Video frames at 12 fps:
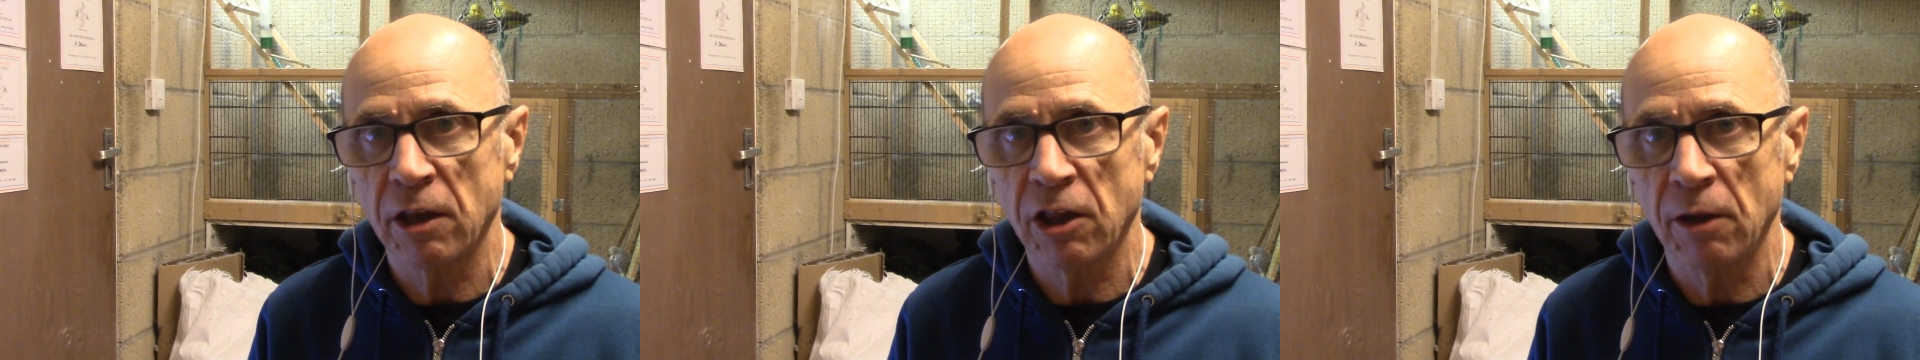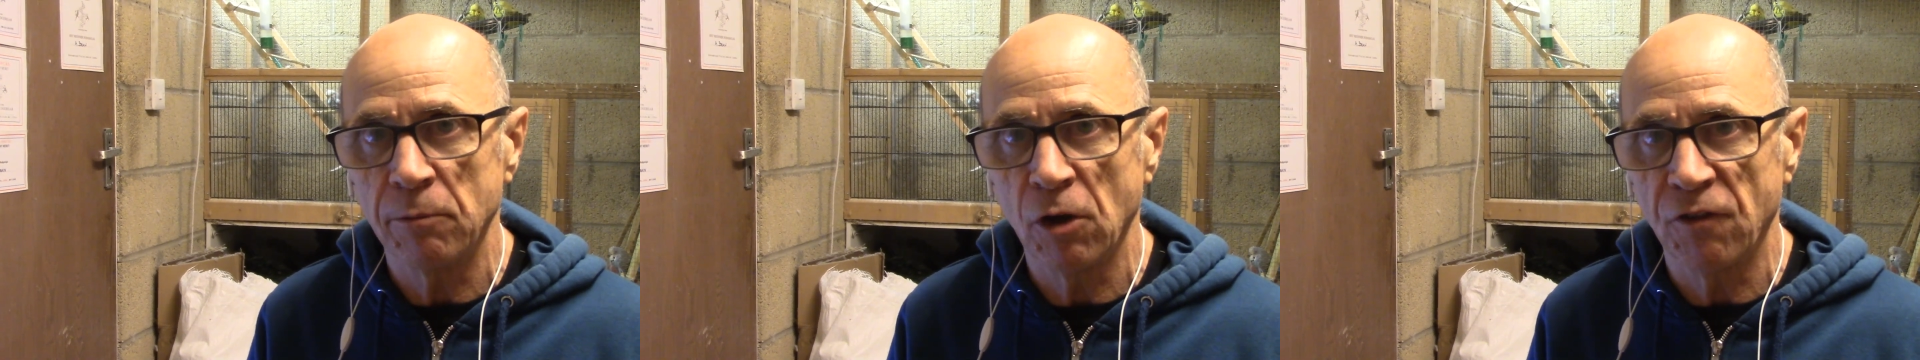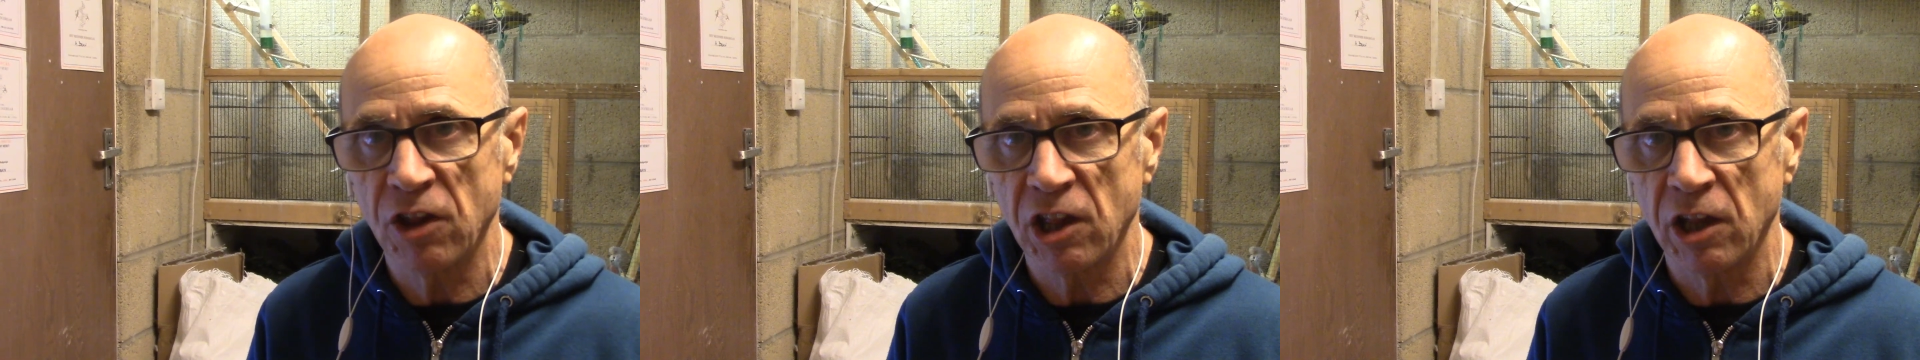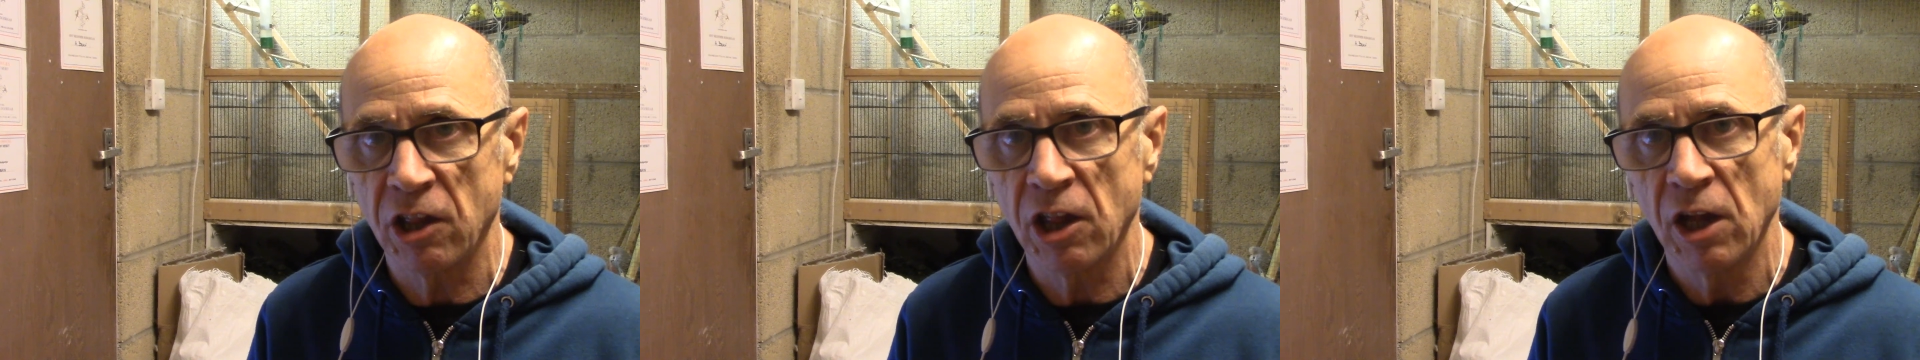some
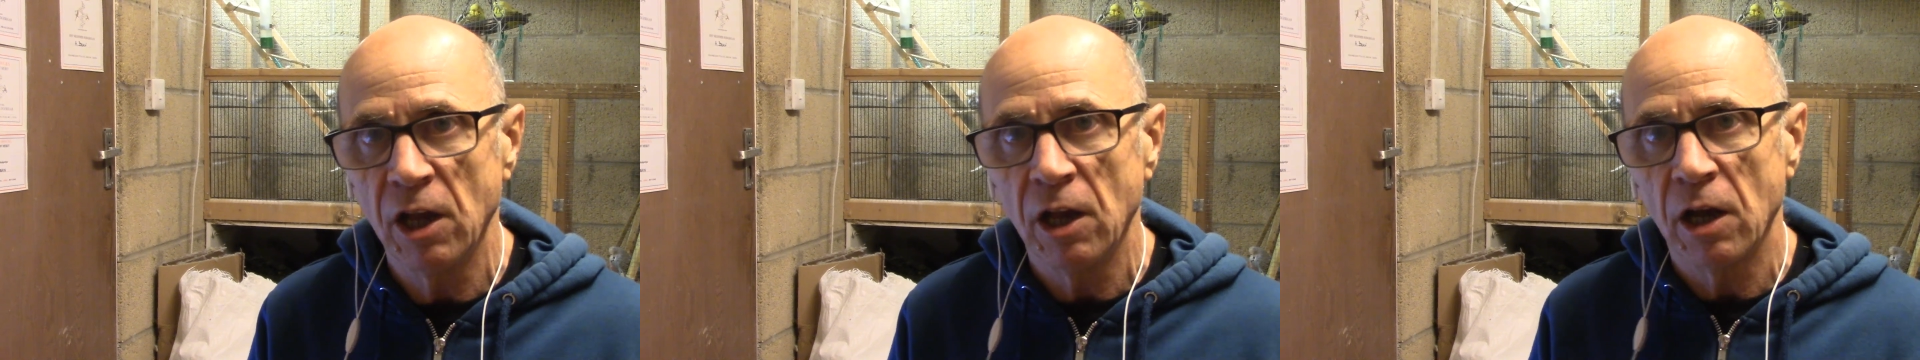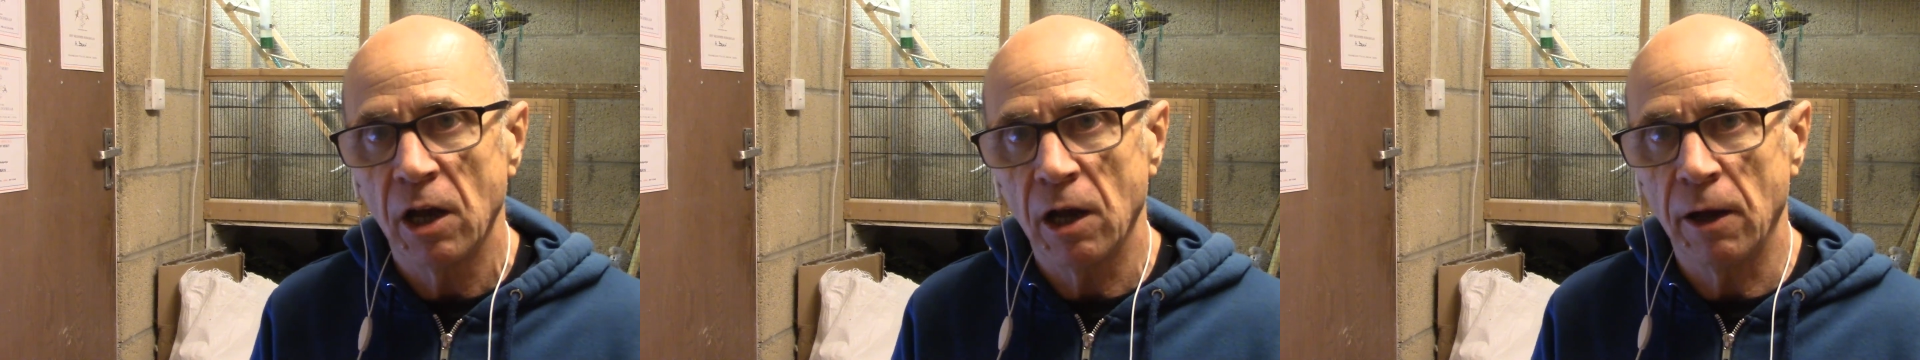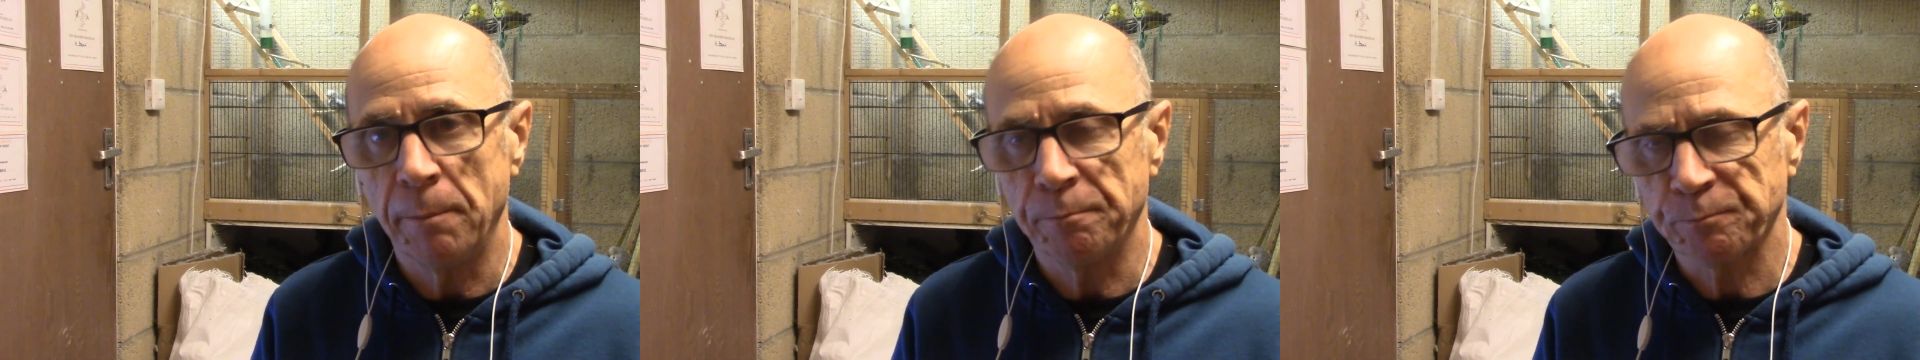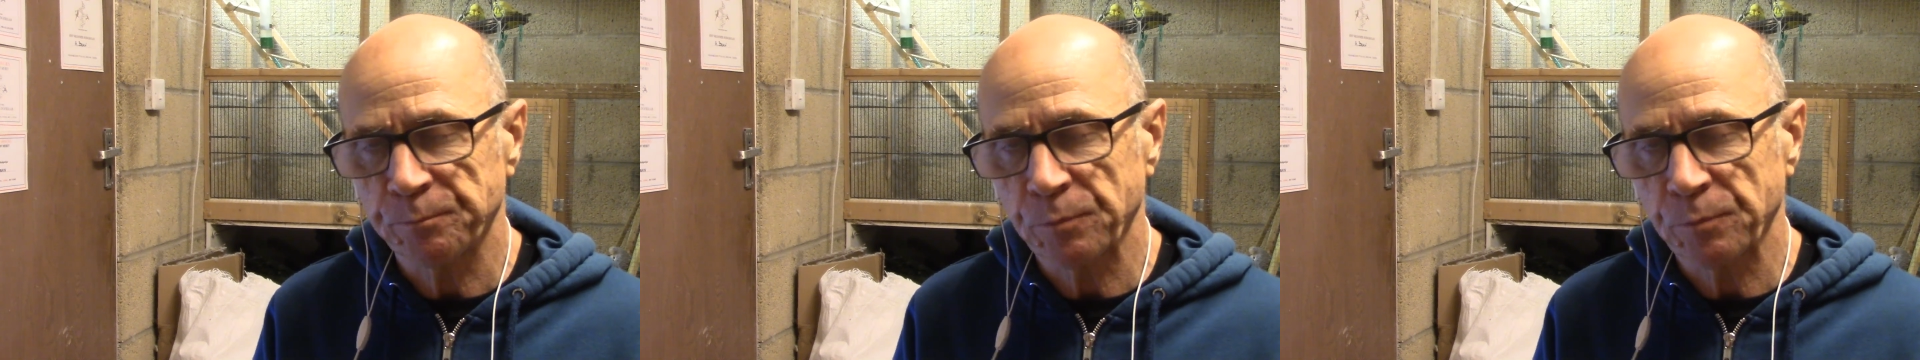novices, but